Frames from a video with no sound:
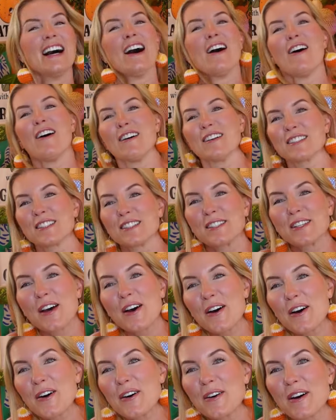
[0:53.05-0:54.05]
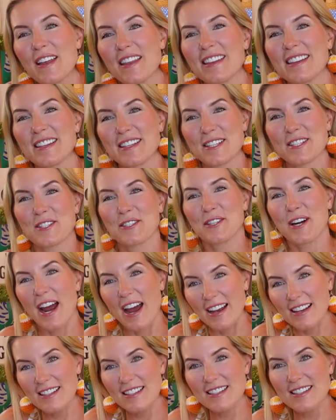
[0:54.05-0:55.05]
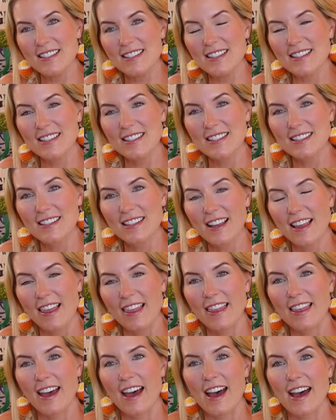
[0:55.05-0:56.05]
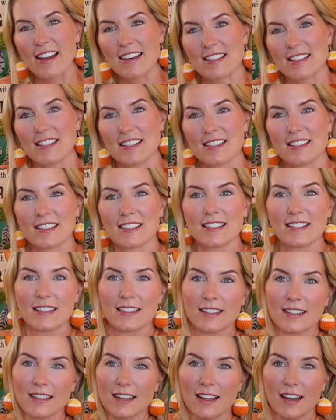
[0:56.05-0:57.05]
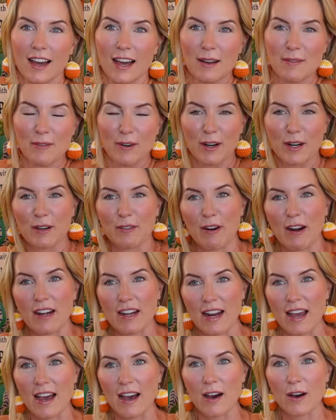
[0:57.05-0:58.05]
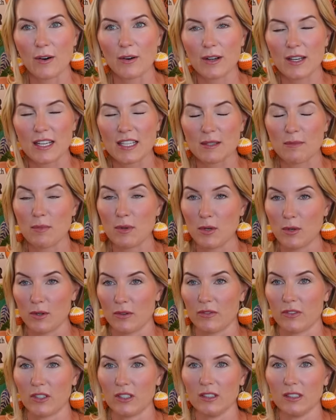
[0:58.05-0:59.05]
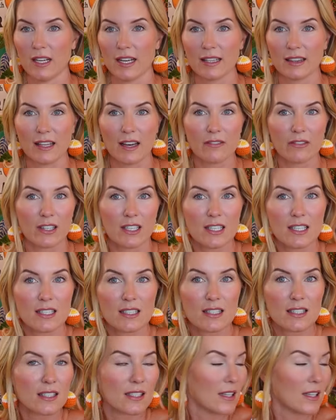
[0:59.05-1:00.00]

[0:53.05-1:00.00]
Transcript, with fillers: Also, this dress that I'm wearing right now, it's beautiful. I love it.